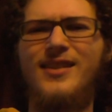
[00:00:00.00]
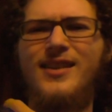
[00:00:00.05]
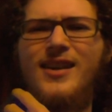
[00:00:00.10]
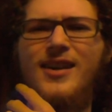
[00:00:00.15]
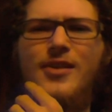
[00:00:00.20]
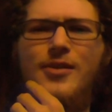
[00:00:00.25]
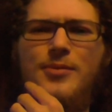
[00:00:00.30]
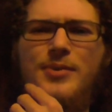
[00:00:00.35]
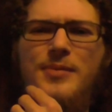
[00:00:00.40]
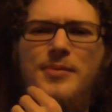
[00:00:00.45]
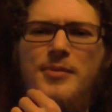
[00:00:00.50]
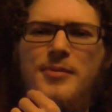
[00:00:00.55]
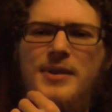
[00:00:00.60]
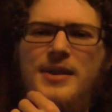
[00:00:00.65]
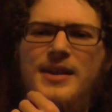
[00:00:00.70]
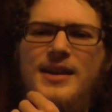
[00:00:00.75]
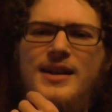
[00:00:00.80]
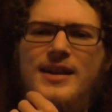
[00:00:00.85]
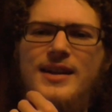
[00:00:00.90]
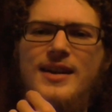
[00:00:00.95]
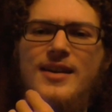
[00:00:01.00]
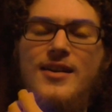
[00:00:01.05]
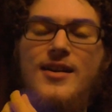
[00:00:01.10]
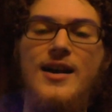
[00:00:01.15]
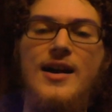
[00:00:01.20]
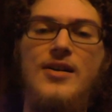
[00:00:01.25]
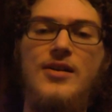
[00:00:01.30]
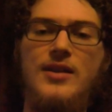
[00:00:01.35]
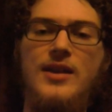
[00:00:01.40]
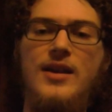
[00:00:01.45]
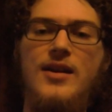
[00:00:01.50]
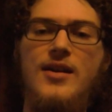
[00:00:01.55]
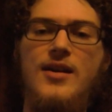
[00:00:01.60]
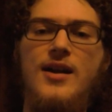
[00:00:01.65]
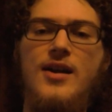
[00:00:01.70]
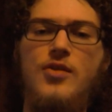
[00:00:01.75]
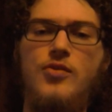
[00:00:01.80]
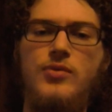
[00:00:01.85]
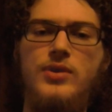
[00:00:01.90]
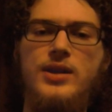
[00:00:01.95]
Like, other people might not care.
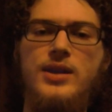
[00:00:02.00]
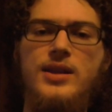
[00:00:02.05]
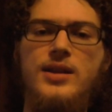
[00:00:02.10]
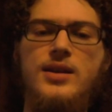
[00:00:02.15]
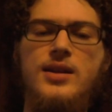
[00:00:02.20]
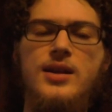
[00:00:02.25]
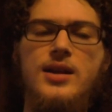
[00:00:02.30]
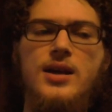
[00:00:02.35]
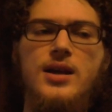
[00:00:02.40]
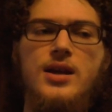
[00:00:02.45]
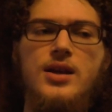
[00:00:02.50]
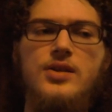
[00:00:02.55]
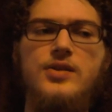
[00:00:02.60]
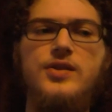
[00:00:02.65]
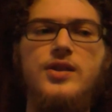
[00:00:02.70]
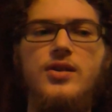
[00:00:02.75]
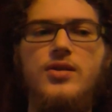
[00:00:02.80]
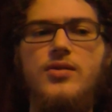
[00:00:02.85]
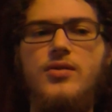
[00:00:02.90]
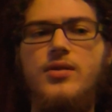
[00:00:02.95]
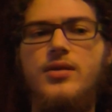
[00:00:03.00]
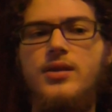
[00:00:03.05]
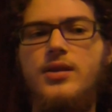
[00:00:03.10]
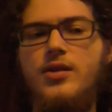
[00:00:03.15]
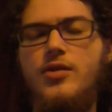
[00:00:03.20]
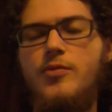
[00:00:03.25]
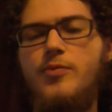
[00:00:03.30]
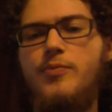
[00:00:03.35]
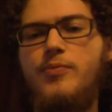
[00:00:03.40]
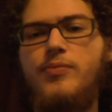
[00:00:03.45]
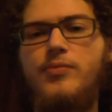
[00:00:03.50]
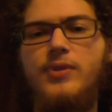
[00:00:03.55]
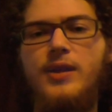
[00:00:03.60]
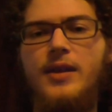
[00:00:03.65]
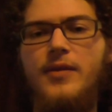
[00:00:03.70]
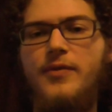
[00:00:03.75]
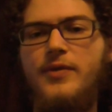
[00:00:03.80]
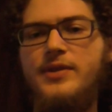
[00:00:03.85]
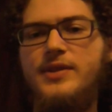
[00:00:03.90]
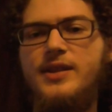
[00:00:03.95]
I'll read it. So, you know,
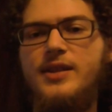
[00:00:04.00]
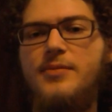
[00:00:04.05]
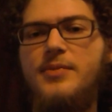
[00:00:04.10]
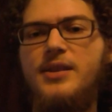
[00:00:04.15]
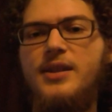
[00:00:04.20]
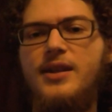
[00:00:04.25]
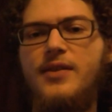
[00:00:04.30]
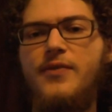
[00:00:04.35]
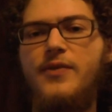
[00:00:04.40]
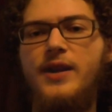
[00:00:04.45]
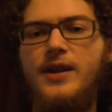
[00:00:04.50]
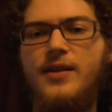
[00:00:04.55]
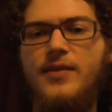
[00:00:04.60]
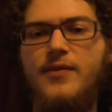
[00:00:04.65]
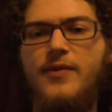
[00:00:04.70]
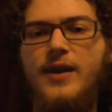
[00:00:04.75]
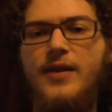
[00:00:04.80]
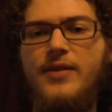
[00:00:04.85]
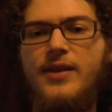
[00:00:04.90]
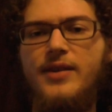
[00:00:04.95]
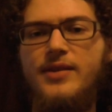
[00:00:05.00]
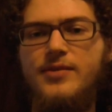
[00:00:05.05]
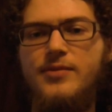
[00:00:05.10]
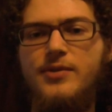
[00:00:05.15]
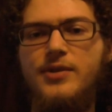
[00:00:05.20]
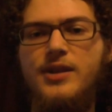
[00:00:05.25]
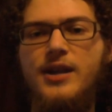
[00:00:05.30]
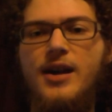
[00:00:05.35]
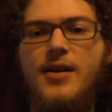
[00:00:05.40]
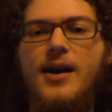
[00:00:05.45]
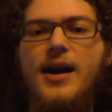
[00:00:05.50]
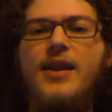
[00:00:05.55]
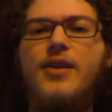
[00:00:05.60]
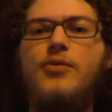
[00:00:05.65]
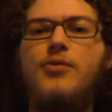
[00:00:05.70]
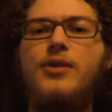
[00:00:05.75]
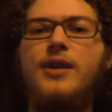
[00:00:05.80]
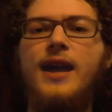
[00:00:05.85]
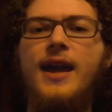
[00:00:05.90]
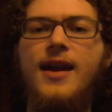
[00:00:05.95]
if it's gonna be like a fucking 5,000 word comment, I
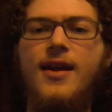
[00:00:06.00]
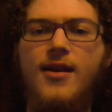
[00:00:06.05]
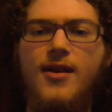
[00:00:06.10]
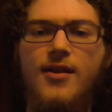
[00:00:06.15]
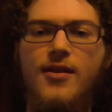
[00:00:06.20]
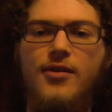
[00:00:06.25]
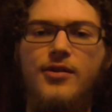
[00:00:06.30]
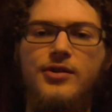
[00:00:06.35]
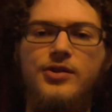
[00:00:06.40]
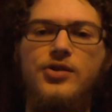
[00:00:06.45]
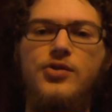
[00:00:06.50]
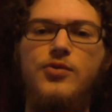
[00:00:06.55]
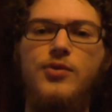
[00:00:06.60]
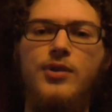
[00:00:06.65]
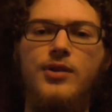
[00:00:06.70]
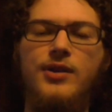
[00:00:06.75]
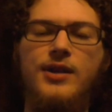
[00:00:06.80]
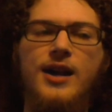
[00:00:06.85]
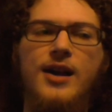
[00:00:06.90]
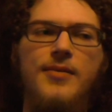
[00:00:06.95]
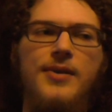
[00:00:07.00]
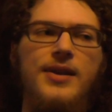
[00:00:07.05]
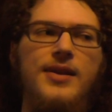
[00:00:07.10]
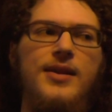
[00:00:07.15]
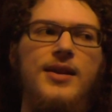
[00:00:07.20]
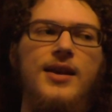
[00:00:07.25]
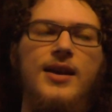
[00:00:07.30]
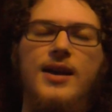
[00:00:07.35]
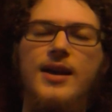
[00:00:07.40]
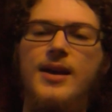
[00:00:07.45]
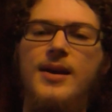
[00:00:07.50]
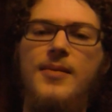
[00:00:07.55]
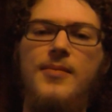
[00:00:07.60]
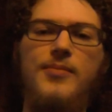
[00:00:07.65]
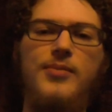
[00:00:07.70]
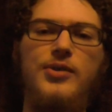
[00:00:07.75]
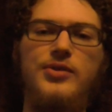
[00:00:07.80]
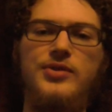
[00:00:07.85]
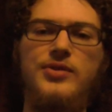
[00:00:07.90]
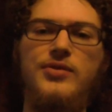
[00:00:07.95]
don't care, or a 2-word comment.
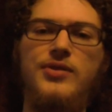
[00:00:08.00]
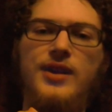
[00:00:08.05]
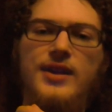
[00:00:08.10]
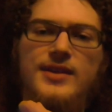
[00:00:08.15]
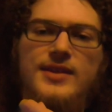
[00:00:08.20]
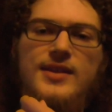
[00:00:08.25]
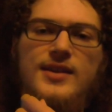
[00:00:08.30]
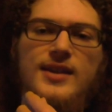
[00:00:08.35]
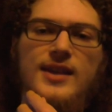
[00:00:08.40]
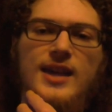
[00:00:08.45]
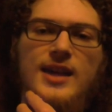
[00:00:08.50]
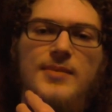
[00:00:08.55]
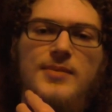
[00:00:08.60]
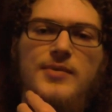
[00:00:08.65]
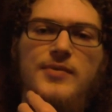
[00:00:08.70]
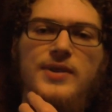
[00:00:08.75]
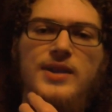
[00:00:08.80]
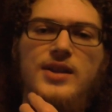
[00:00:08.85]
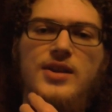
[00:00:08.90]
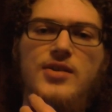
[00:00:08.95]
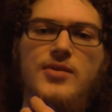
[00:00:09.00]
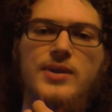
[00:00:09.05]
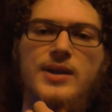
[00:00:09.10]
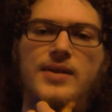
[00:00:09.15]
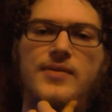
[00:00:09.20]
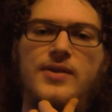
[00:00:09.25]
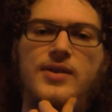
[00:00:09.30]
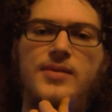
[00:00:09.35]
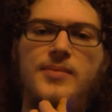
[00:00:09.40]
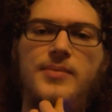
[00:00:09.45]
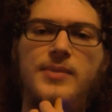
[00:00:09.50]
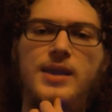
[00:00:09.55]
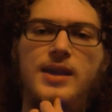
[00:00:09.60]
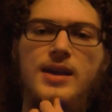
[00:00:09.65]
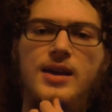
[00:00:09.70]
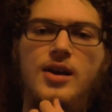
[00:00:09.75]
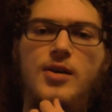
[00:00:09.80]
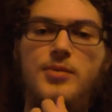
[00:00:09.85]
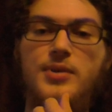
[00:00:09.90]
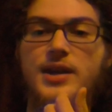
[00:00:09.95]
Post your thoughts on the game, the video, whatever.
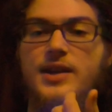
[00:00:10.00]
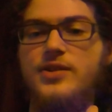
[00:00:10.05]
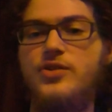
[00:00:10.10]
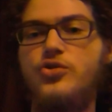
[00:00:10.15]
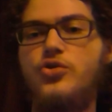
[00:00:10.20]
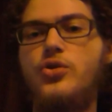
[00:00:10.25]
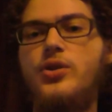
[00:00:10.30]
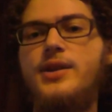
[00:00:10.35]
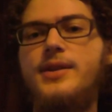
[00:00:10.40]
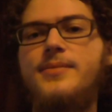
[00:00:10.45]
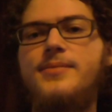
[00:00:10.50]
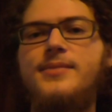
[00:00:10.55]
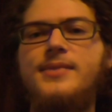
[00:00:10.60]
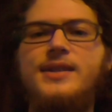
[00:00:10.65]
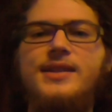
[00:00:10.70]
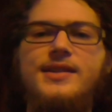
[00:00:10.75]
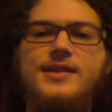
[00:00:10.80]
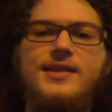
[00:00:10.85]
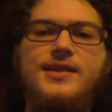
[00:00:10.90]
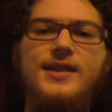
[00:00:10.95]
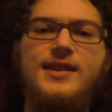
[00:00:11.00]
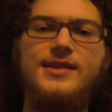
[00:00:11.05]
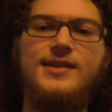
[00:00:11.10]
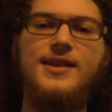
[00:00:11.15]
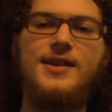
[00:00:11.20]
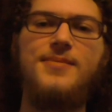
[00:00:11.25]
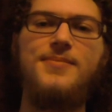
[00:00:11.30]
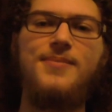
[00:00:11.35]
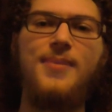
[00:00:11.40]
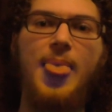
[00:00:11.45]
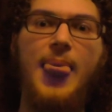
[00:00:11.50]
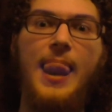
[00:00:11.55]
Hope you guys enjoyed it. See you next time.